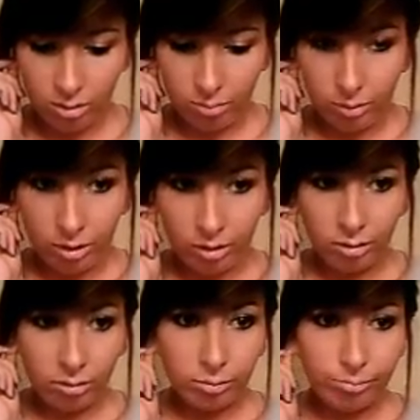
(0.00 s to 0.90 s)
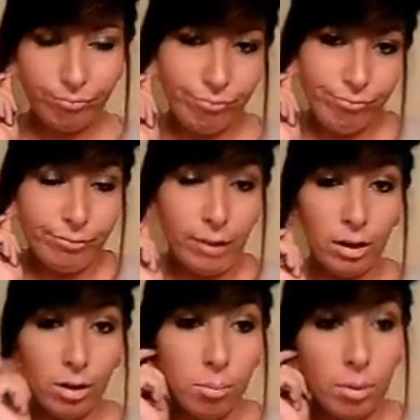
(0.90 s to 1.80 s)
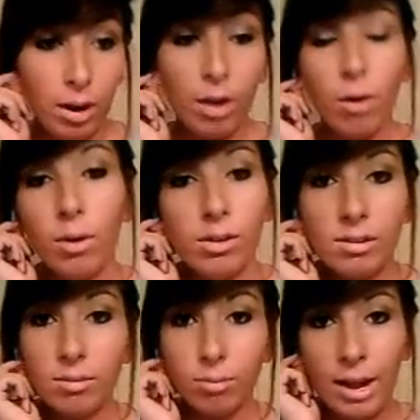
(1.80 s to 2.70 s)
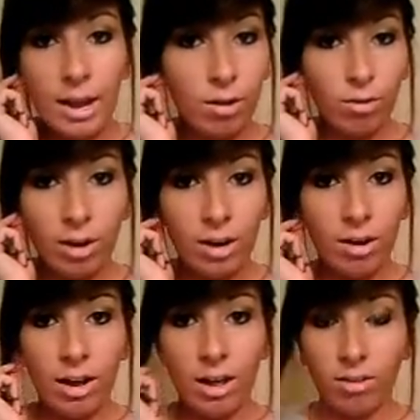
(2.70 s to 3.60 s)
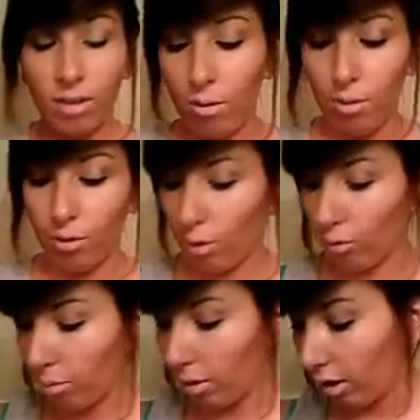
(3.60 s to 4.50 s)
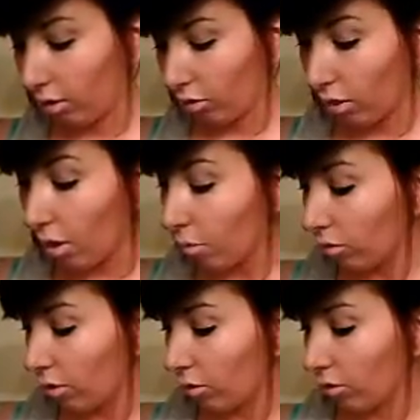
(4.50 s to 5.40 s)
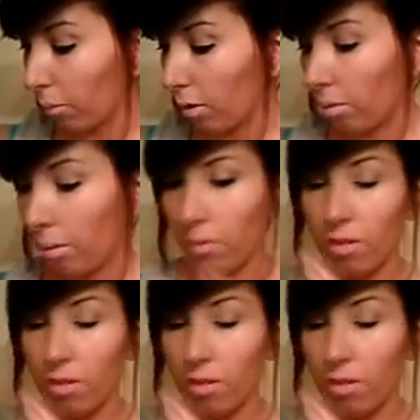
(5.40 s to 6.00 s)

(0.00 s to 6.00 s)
I don't know. But I always, right hand, right ear, I guess. I always go and rub that ear. So that one's closed up quite a bit.